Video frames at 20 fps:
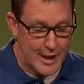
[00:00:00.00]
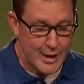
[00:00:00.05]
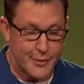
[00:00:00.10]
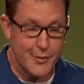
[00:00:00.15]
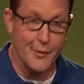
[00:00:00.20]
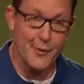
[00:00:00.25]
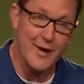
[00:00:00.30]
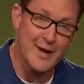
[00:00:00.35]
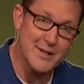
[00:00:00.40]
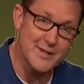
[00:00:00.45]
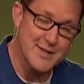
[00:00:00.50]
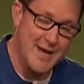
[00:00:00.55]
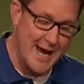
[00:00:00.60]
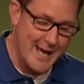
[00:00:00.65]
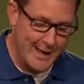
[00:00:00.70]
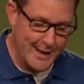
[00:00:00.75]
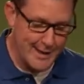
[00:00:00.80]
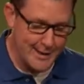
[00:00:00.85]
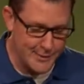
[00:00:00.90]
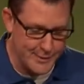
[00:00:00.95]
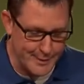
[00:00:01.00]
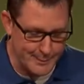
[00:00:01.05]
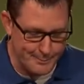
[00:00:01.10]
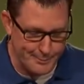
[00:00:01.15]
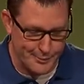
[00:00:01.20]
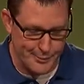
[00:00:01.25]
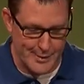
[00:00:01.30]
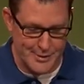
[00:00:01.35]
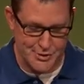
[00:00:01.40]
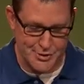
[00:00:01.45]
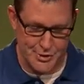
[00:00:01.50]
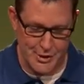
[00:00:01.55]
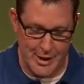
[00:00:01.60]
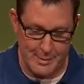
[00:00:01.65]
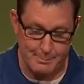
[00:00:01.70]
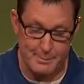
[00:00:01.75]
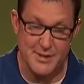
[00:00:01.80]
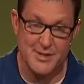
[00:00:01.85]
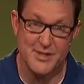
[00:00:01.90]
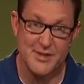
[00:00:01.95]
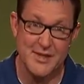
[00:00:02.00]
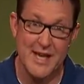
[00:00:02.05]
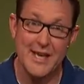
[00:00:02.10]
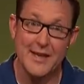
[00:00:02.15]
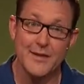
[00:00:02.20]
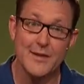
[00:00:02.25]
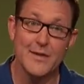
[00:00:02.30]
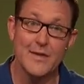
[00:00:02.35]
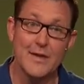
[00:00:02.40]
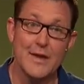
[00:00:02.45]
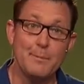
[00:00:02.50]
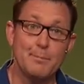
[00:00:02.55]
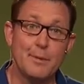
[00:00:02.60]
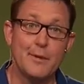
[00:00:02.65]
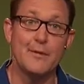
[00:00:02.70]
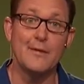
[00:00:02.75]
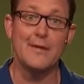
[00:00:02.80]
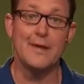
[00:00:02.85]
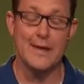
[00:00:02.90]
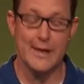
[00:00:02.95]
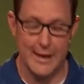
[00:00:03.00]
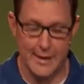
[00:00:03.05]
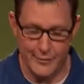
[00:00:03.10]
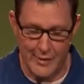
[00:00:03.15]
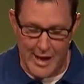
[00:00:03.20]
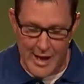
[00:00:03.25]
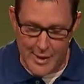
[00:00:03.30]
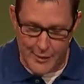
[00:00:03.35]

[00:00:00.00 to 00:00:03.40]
their anxiety and depression and mistakenly believe